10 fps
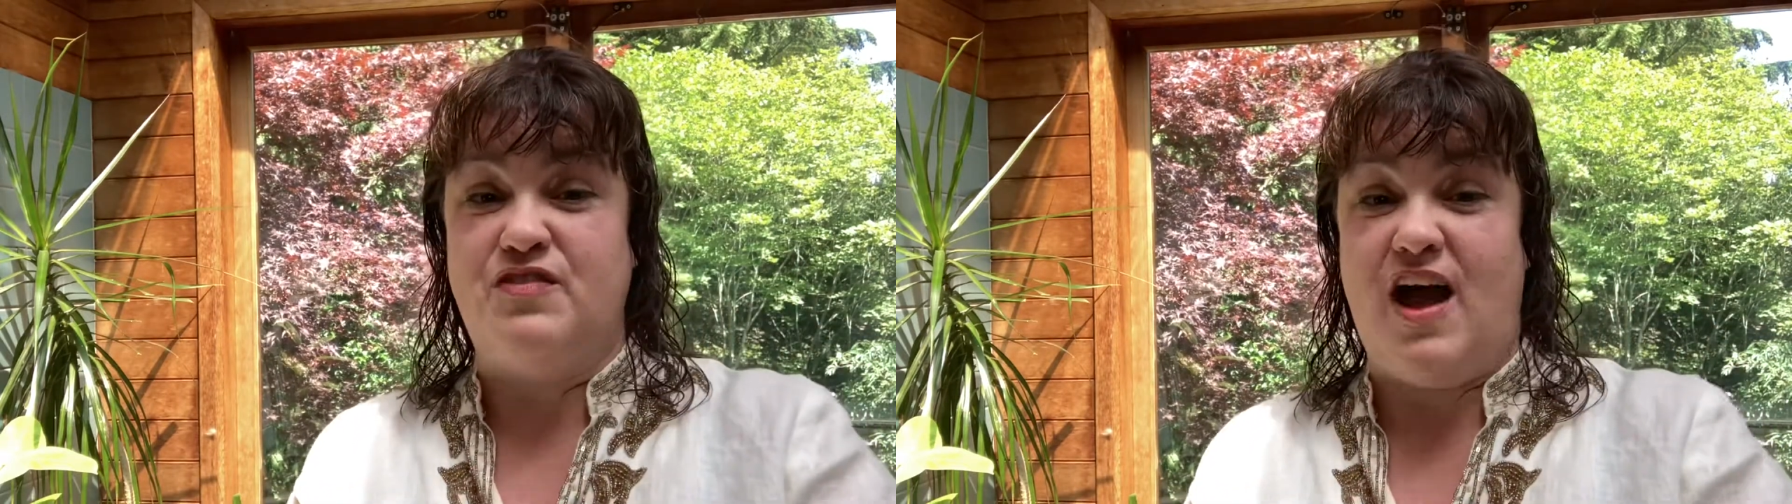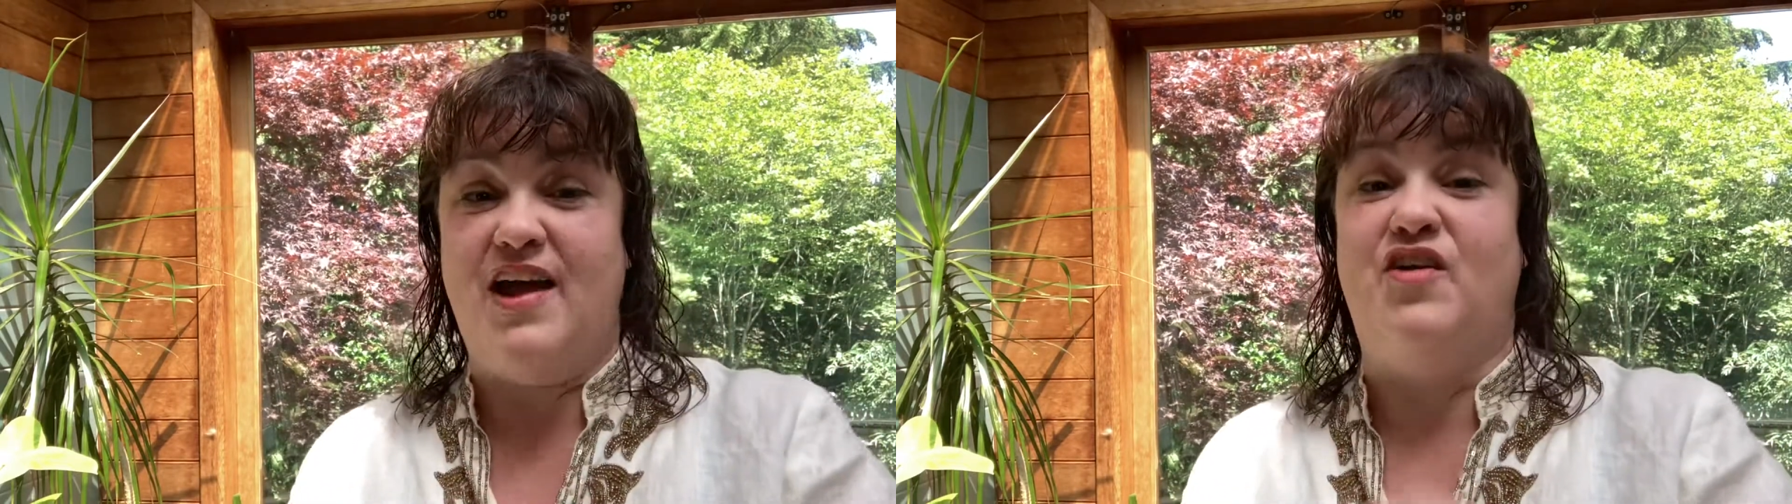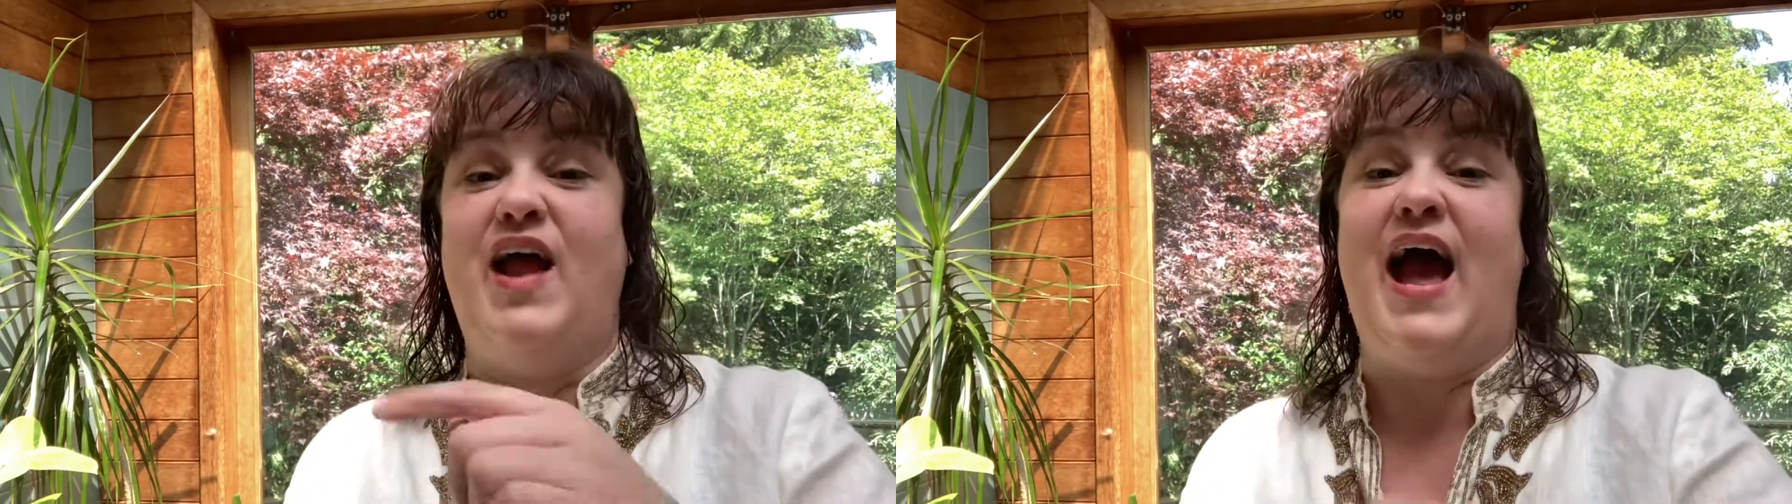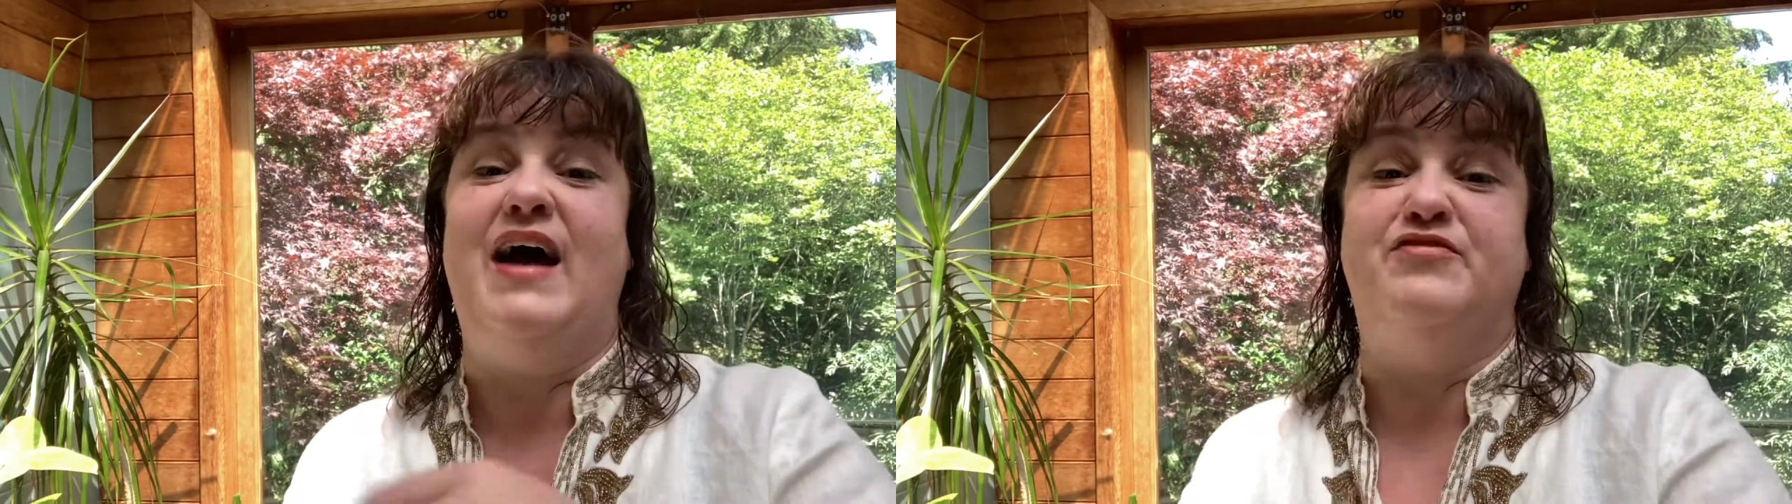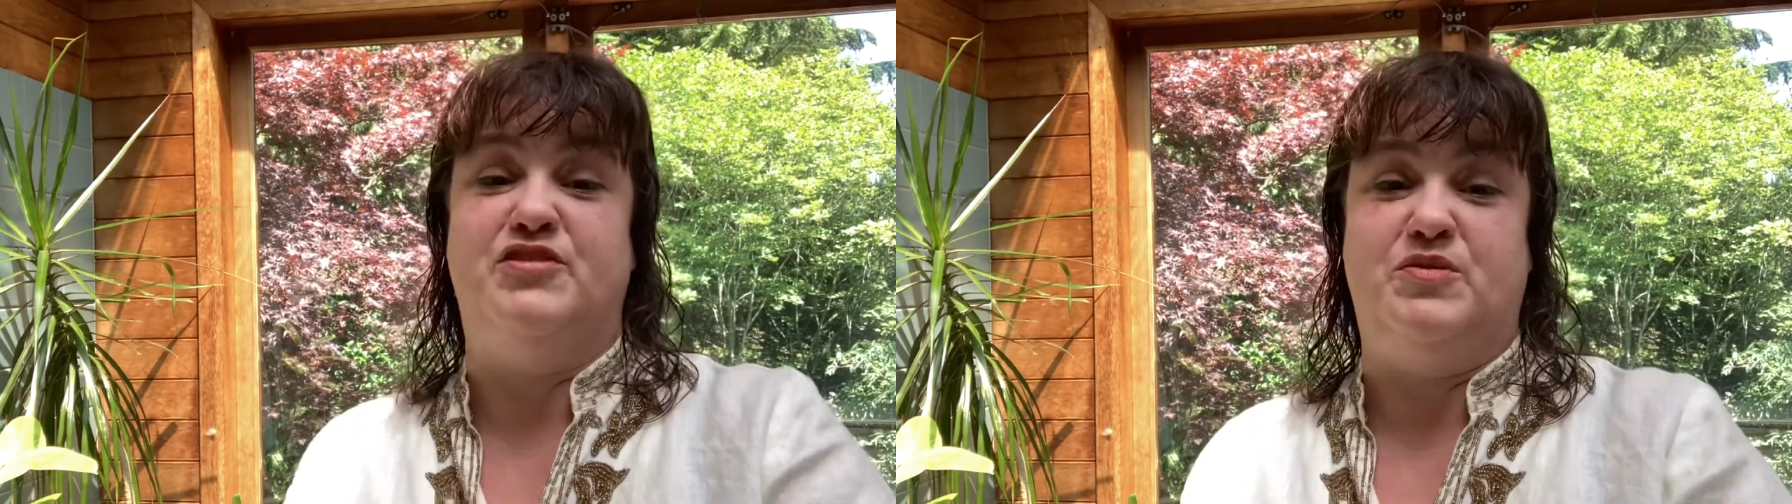iron
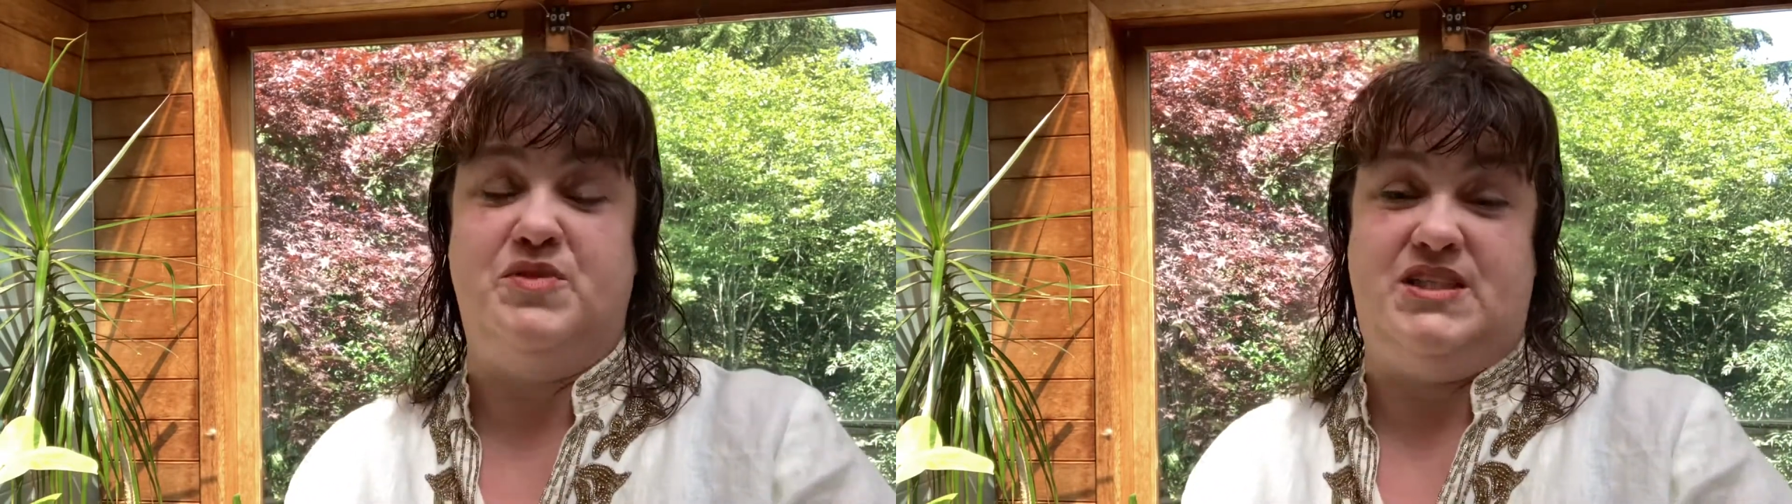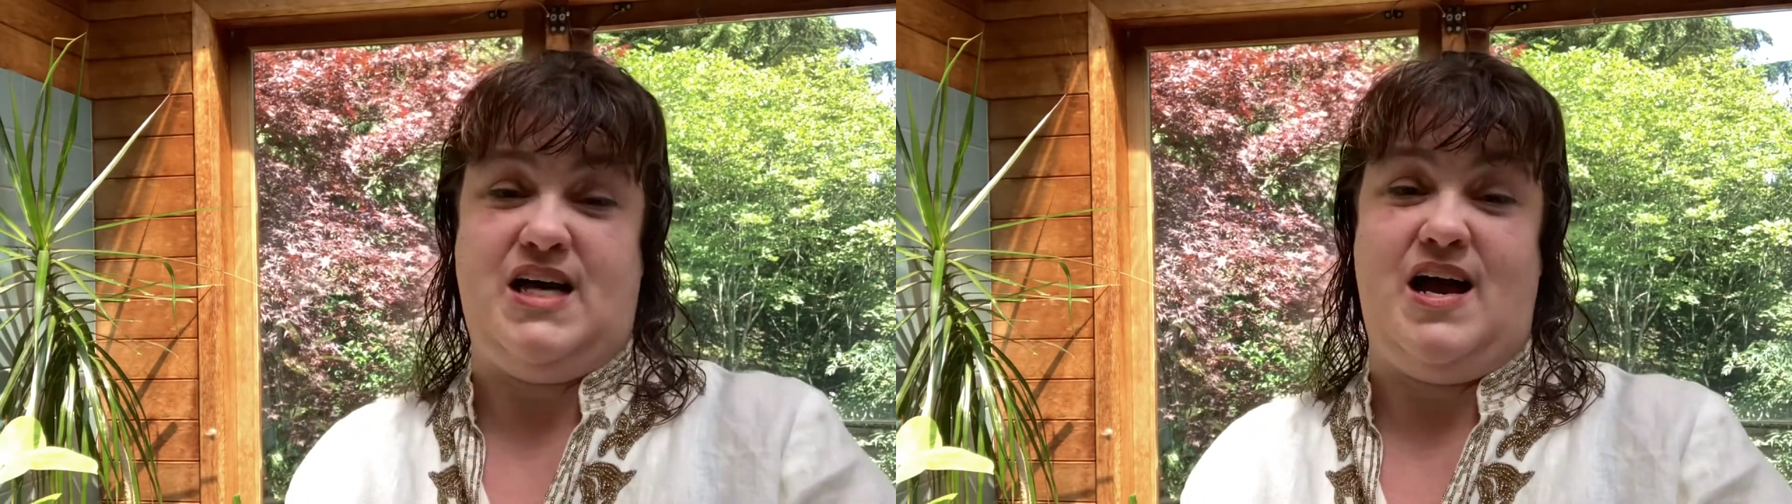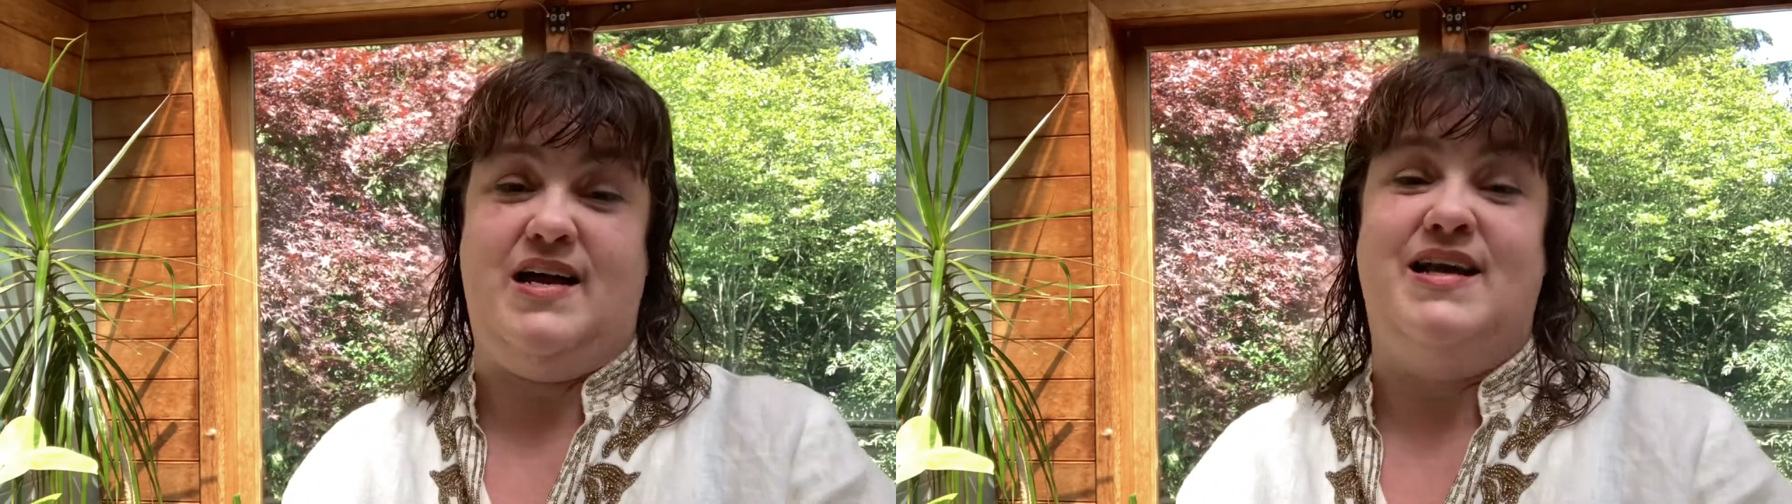after it was dyed.